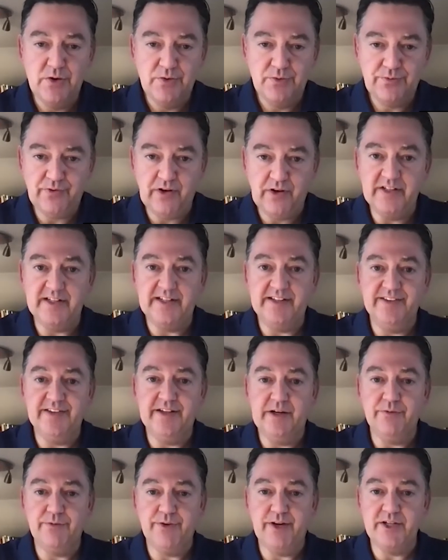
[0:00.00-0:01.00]
funding the
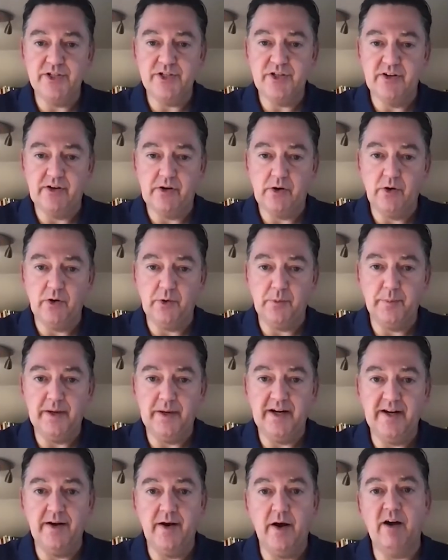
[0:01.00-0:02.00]
innovation
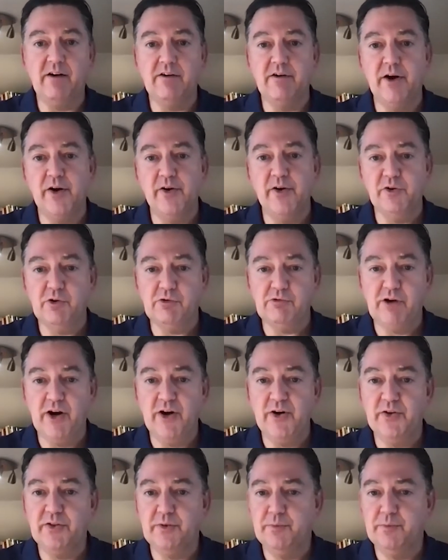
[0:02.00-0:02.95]
economy, our own growth.